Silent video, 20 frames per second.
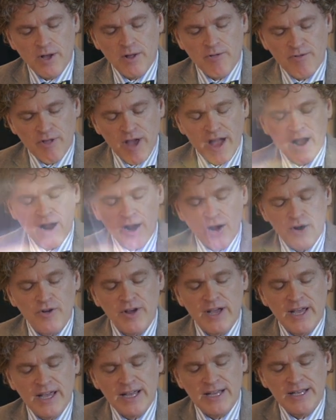there
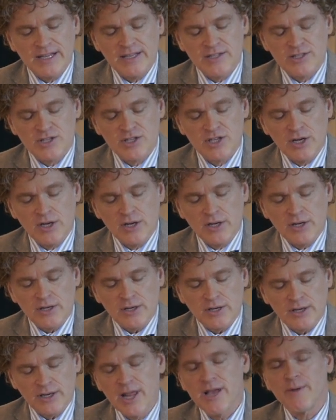is
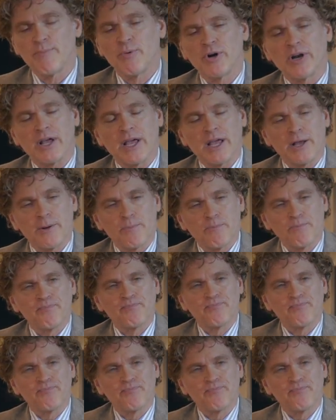liberty.